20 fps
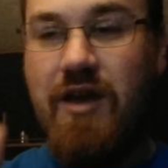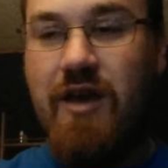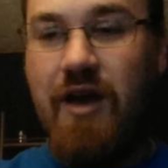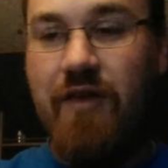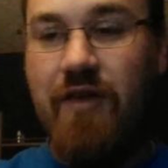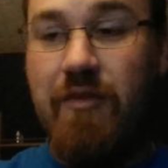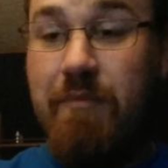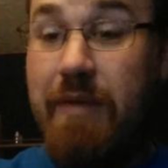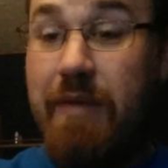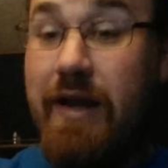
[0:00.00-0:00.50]

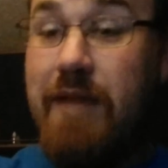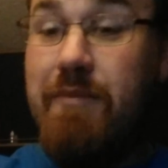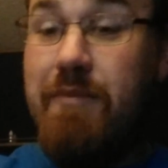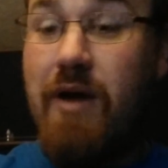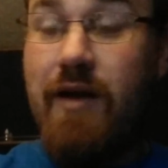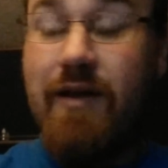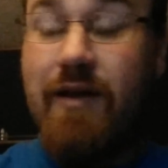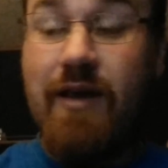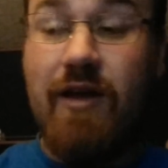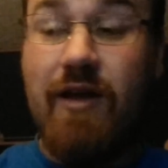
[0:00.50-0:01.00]
The Penny
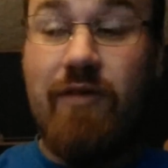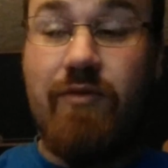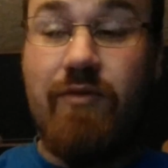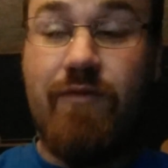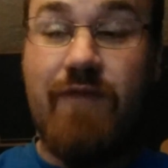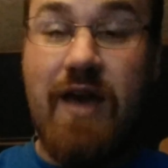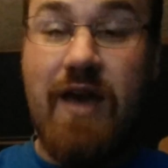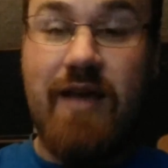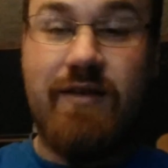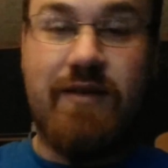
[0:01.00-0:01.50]
mod I got off of
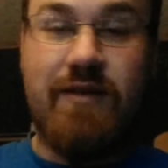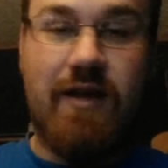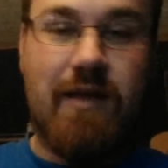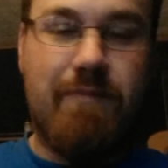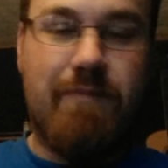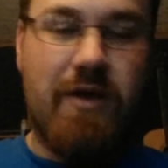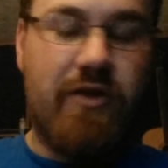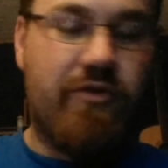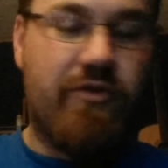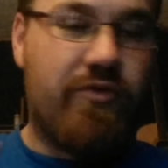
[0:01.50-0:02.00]
Fast Tech. I
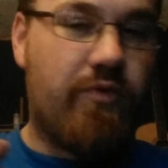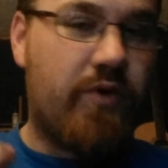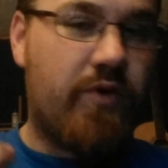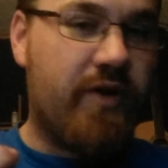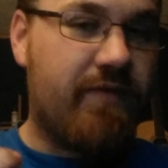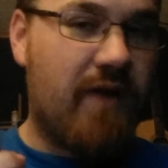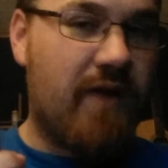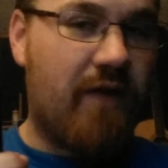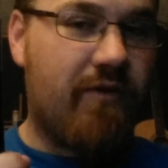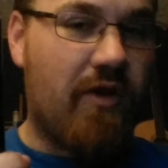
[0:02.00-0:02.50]
paid
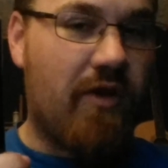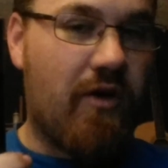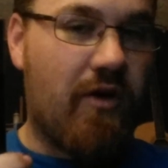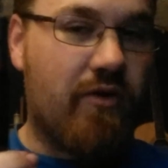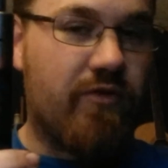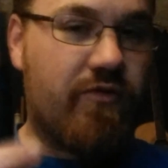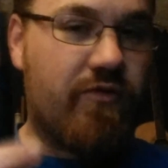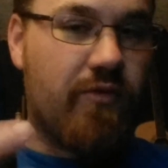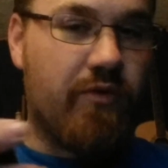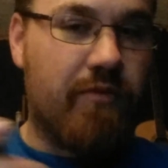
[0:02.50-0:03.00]

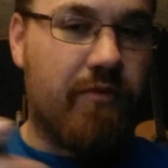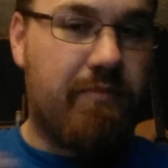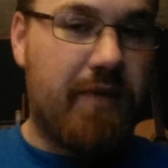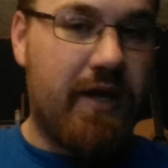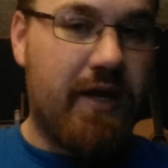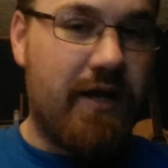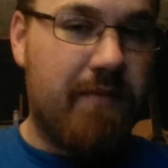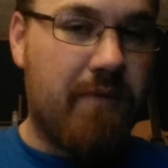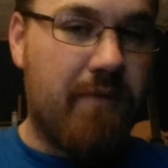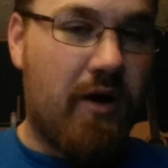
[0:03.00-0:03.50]
$25 for the
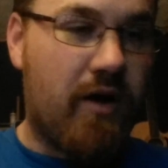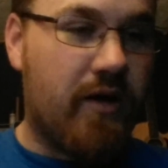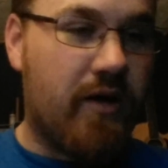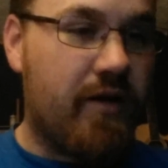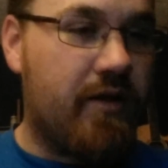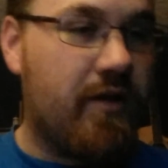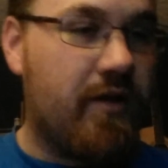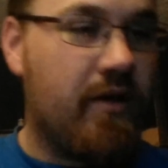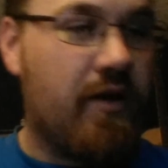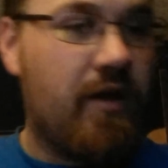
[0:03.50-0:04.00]
Penny mod.